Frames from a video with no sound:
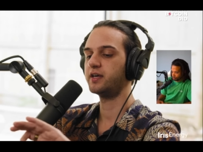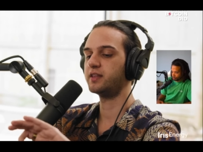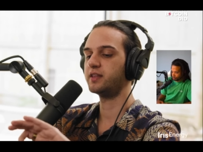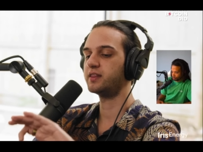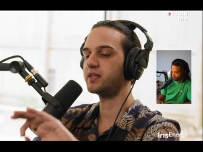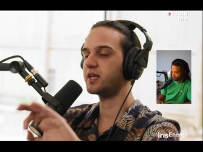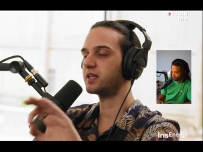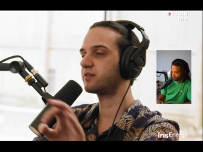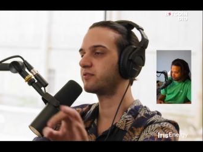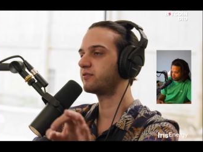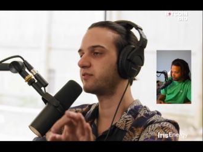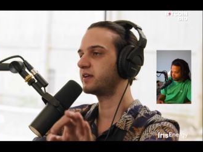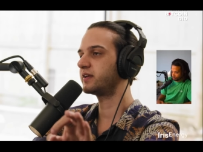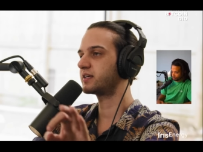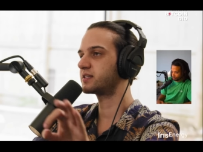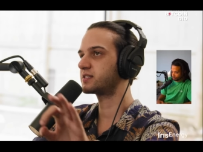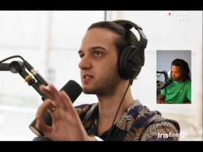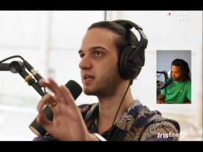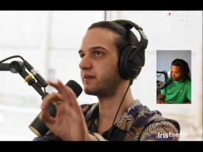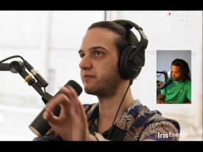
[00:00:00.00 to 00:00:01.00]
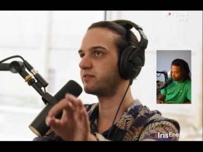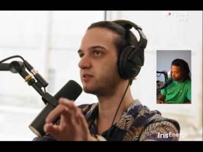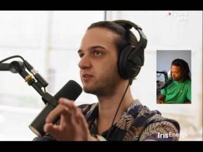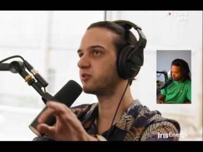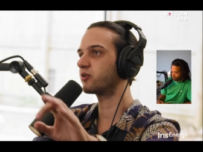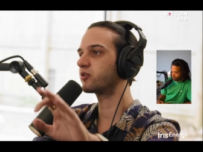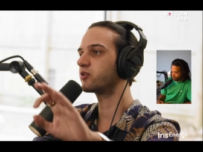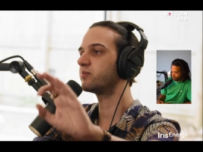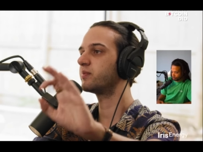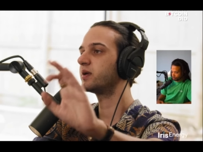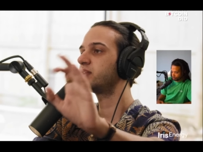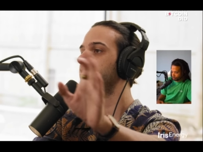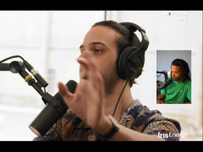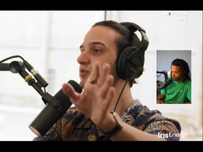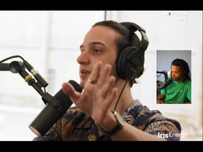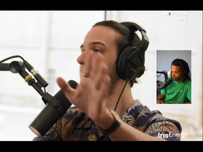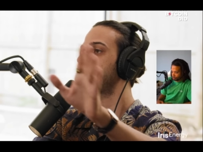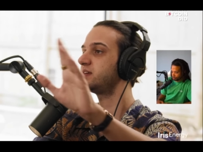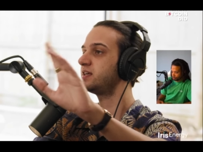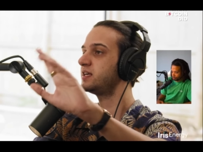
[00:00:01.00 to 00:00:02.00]
Netflix level
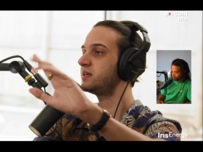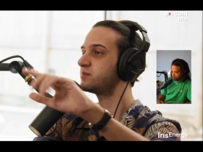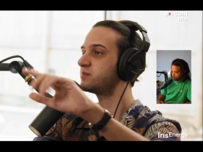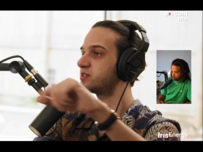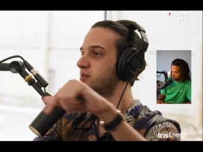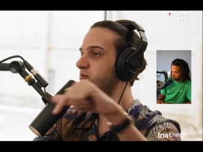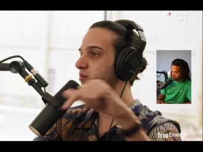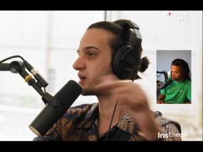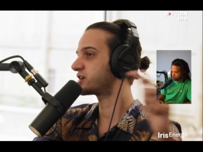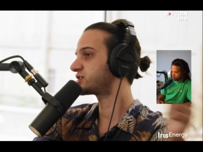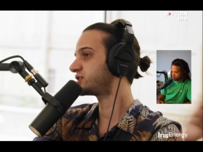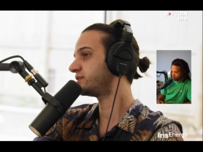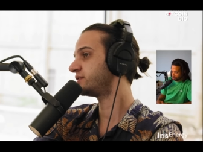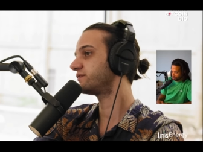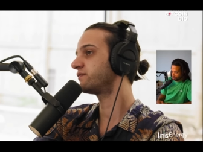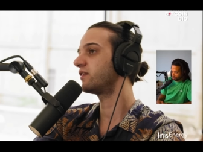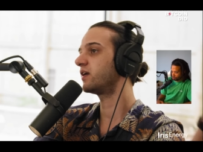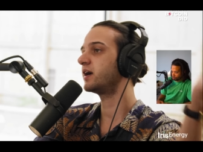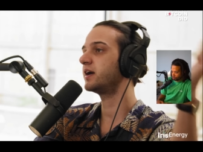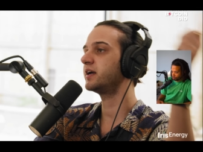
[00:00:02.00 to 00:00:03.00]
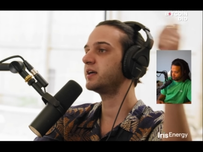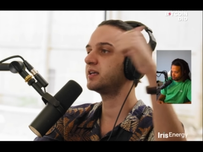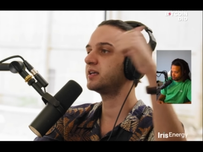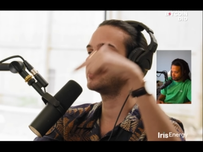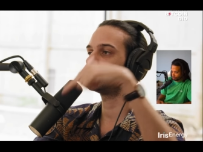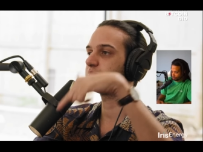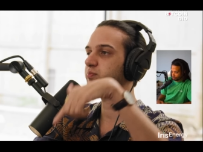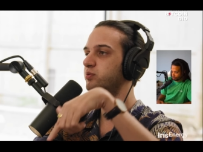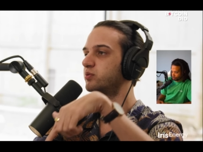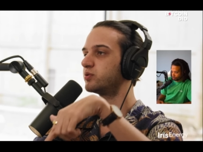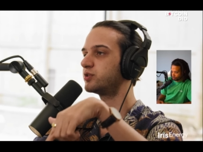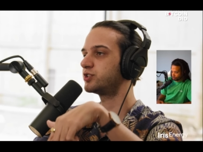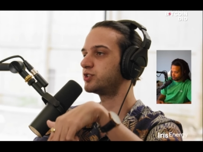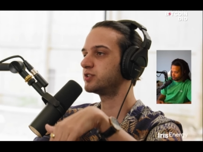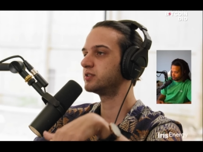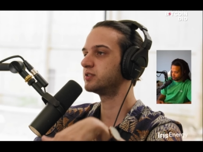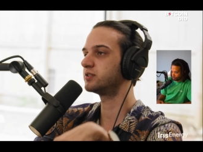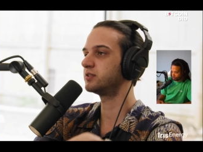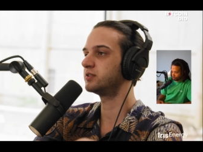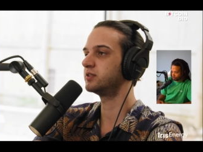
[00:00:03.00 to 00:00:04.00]
documentary teams that were actually flying into
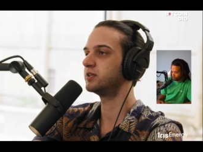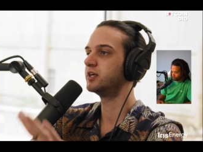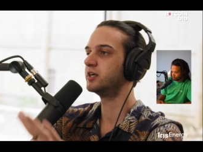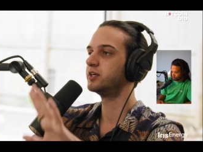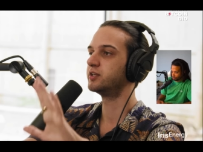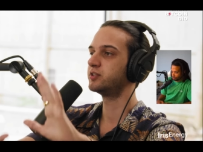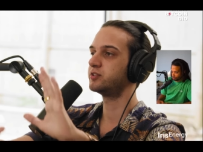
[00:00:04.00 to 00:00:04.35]
Portugal